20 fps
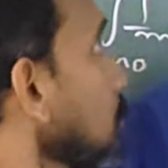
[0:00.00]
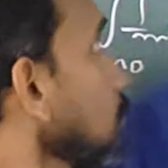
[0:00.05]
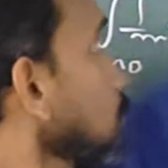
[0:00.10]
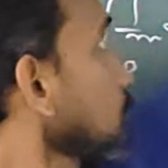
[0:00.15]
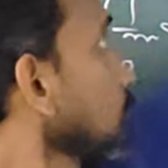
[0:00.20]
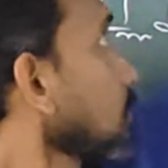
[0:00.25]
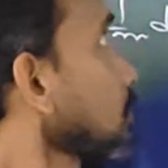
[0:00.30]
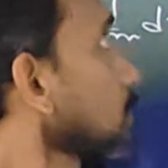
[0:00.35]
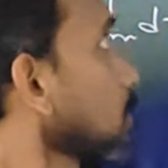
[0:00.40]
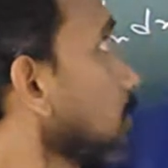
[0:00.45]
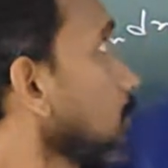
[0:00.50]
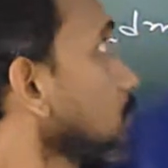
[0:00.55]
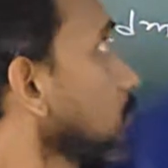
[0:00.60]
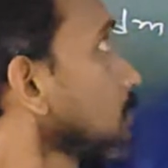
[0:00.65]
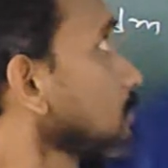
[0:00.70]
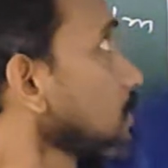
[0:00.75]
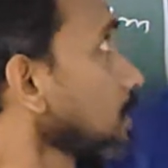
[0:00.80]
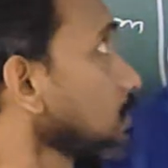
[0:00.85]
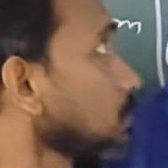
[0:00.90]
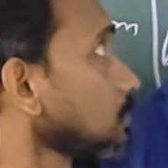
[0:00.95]
also will
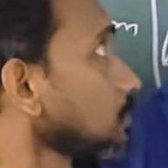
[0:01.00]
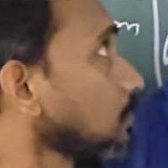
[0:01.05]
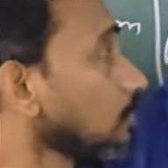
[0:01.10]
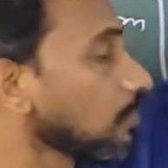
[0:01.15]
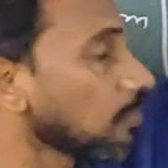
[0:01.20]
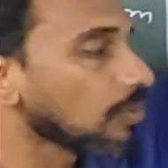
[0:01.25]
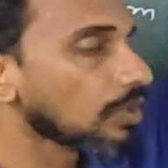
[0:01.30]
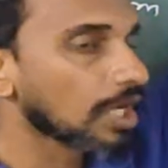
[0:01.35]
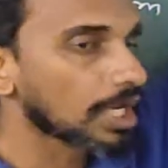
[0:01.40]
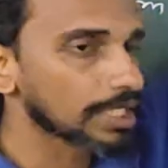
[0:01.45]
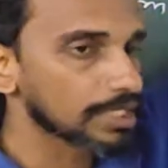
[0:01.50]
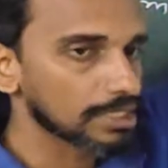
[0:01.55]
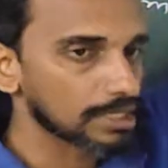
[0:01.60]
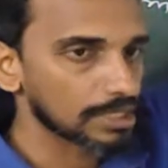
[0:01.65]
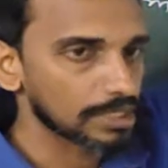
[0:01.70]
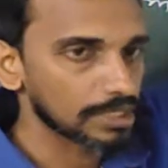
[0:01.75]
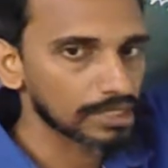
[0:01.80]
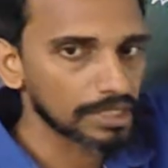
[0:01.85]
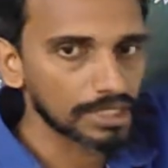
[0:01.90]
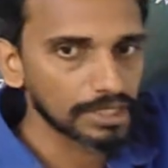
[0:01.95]
reduce as you go
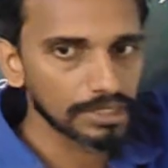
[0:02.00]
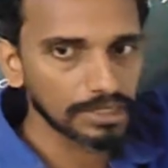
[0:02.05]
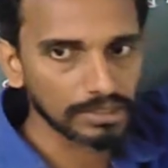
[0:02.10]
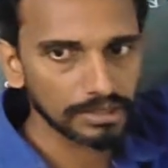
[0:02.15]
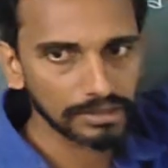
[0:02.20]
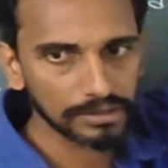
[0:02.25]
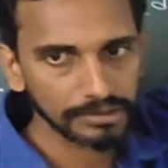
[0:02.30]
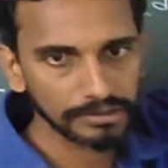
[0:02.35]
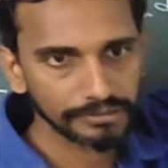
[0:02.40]
higher and higher.